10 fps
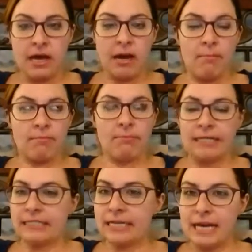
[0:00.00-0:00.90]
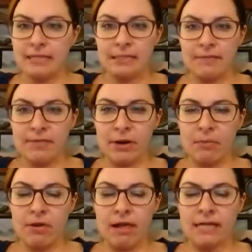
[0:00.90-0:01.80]
Um, I did not sleep
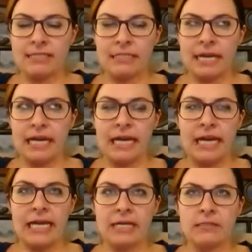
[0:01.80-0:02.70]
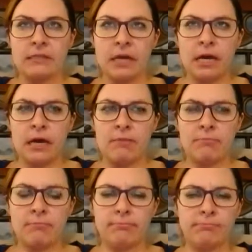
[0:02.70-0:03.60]
very well last night and um,